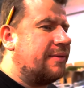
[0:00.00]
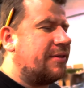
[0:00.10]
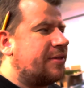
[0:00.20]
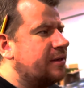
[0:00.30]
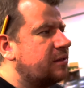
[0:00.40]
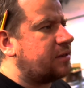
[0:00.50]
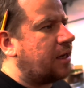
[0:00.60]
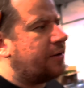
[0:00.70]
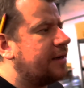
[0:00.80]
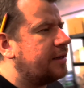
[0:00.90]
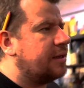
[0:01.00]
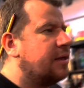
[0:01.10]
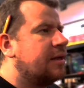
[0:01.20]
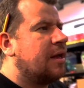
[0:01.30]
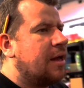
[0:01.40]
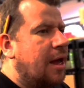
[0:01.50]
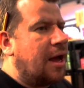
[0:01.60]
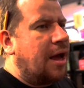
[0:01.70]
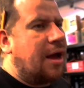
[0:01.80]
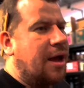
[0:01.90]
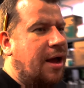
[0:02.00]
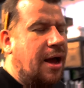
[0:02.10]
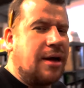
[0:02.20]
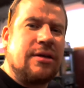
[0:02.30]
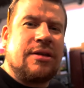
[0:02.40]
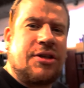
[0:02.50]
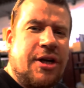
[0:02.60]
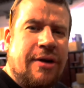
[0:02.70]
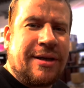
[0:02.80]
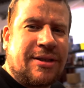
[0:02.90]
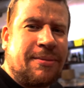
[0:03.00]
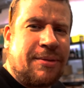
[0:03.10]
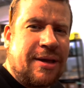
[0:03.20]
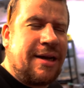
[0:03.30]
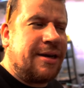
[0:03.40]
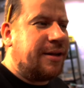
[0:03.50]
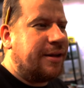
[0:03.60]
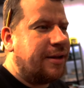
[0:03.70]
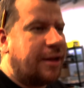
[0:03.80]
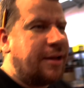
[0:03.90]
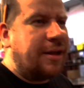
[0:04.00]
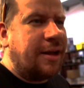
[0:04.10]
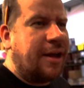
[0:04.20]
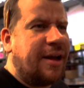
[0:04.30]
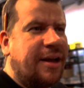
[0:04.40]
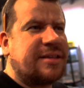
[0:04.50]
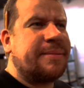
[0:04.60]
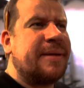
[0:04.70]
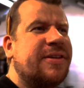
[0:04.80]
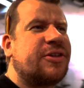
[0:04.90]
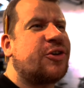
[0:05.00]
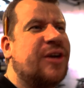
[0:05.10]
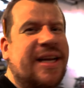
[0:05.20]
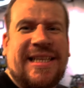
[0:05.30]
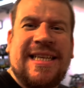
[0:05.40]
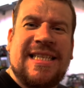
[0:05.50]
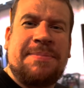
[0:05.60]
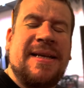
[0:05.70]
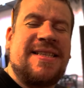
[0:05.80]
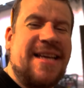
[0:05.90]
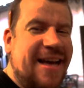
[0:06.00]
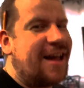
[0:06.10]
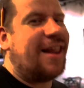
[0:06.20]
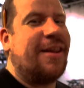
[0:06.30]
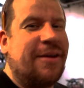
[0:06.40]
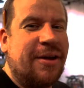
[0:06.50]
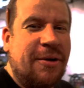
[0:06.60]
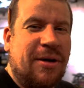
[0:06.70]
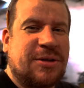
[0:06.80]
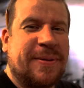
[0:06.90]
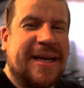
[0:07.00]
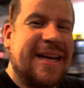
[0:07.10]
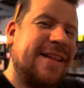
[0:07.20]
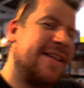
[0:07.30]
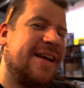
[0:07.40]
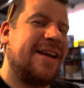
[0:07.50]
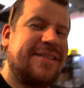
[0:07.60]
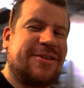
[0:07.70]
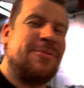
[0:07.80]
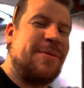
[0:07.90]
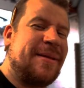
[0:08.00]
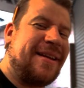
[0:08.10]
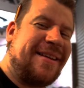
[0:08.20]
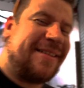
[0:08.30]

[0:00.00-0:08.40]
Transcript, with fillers: everything's going, uh, and show you something. Uh, it's a bit of a treat special whilst we get in there, so come with me.